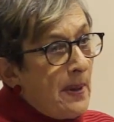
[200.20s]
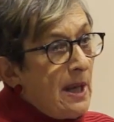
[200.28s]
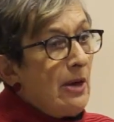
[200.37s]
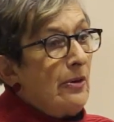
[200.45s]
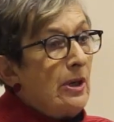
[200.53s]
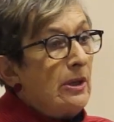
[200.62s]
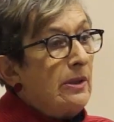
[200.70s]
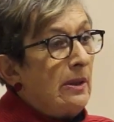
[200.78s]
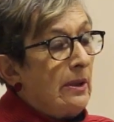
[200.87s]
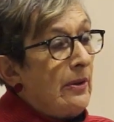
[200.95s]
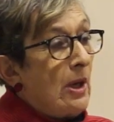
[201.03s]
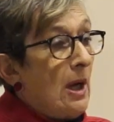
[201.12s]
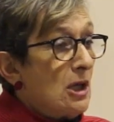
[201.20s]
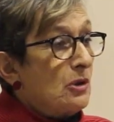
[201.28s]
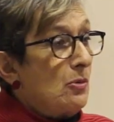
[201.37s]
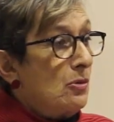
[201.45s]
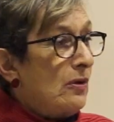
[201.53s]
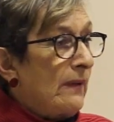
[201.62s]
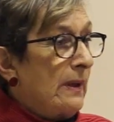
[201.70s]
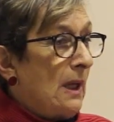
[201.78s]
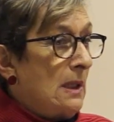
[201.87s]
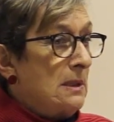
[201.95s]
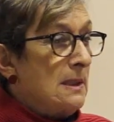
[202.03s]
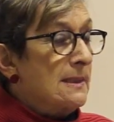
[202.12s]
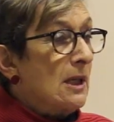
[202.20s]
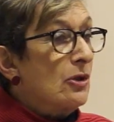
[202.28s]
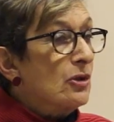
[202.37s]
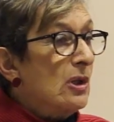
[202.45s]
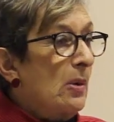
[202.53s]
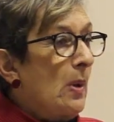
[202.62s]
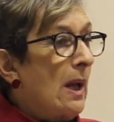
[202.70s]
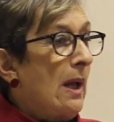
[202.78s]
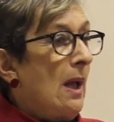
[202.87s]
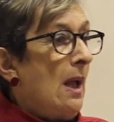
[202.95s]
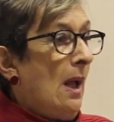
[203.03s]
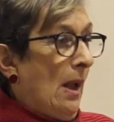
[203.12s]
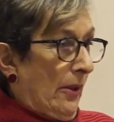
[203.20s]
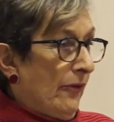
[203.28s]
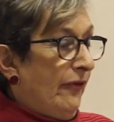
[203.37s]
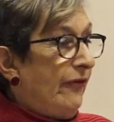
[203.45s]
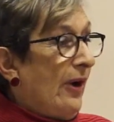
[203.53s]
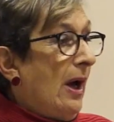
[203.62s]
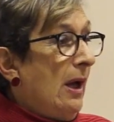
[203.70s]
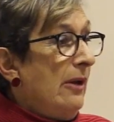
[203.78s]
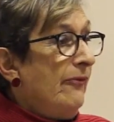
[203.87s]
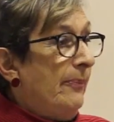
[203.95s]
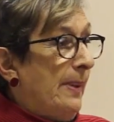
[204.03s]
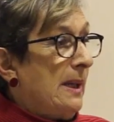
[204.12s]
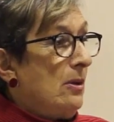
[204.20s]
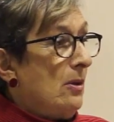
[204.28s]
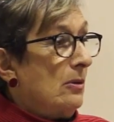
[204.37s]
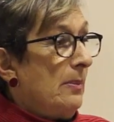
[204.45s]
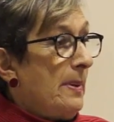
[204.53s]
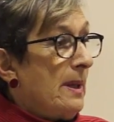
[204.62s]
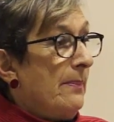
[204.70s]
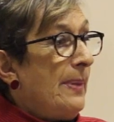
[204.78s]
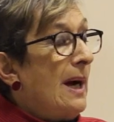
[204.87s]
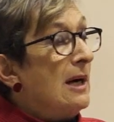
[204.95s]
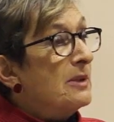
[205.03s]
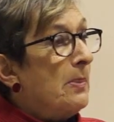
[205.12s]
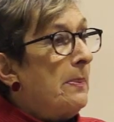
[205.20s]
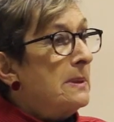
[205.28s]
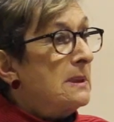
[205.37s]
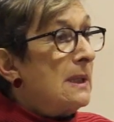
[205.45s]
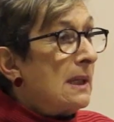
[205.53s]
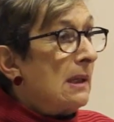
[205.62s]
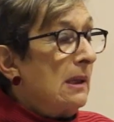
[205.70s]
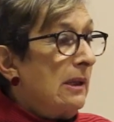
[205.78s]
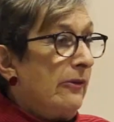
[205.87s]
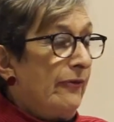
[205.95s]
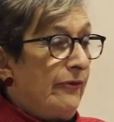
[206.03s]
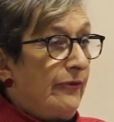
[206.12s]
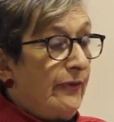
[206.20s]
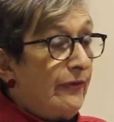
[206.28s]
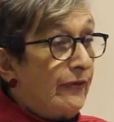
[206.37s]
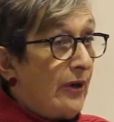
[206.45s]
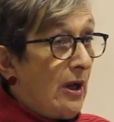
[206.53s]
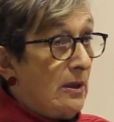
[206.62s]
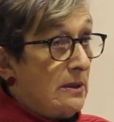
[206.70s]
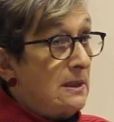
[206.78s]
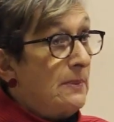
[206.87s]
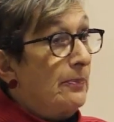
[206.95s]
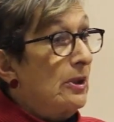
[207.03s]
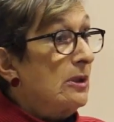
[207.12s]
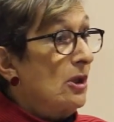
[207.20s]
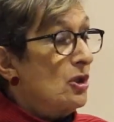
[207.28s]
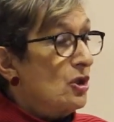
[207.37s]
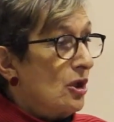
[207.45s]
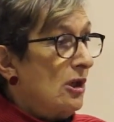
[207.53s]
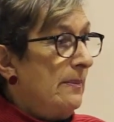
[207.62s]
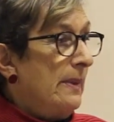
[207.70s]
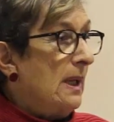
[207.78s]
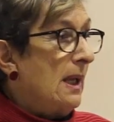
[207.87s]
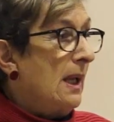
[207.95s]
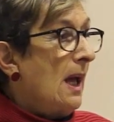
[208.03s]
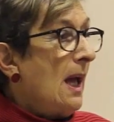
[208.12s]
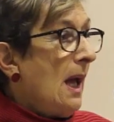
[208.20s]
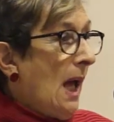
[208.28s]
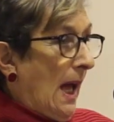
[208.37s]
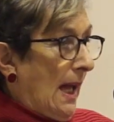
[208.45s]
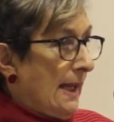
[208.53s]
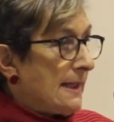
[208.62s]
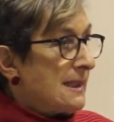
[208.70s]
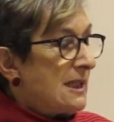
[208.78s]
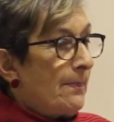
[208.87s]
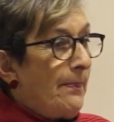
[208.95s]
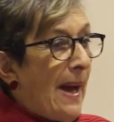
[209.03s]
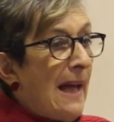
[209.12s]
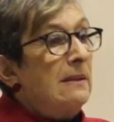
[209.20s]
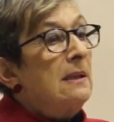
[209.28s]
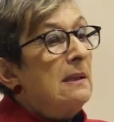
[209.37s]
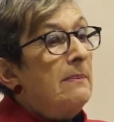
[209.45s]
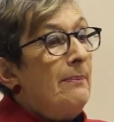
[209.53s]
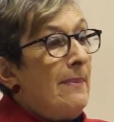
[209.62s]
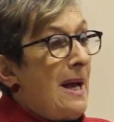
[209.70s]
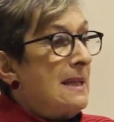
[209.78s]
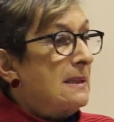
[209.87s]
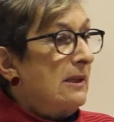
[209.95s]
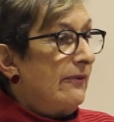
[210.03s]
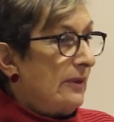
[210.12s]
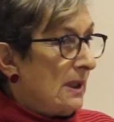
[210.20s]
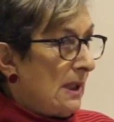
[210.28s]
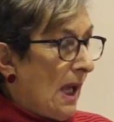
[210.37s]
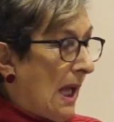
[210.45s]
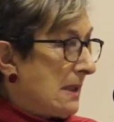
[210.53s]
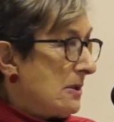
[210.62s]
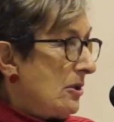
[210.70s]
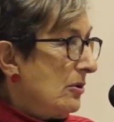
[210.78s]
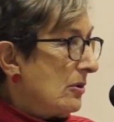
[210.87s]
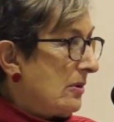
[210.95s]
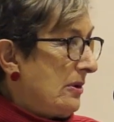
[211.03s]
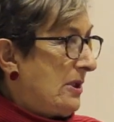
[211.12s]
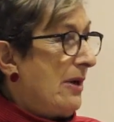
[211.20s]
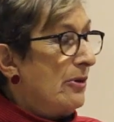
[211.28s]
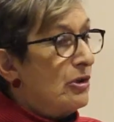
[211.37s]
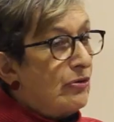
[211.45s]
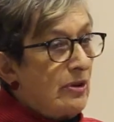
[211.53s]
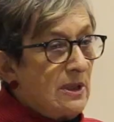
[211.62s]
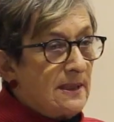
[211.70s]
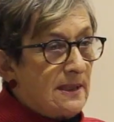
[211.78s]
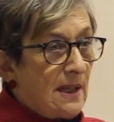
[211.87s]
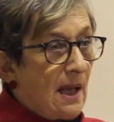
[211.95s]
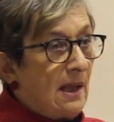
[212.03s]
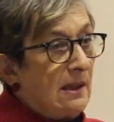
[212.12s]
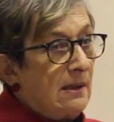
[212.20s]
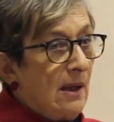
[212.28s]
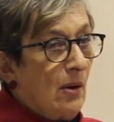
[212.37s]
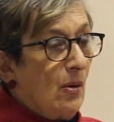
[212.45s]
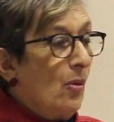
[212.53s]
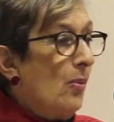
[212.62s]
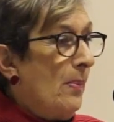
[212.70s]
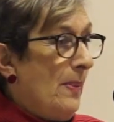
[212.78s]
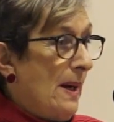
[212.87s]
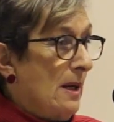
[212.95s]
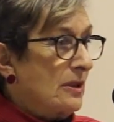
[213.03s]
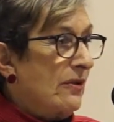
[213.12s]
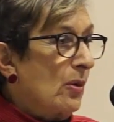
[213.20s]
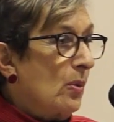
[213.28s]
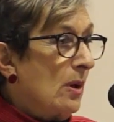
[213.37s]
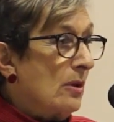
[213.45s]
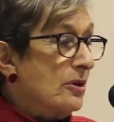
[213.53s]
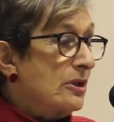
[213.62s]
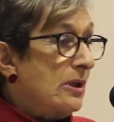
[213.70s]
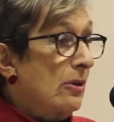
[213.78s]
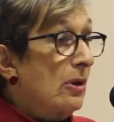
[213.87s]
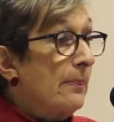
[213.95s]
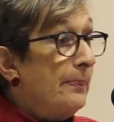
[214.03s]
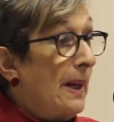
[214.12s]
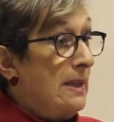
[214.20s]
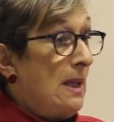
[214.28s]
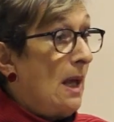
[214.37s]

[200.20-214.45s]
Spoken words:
period and the last quarter of the 19th century where the five big European powers, but particularly France, Britain and Germany, expanded massively and took territories in all parts of the world, so that by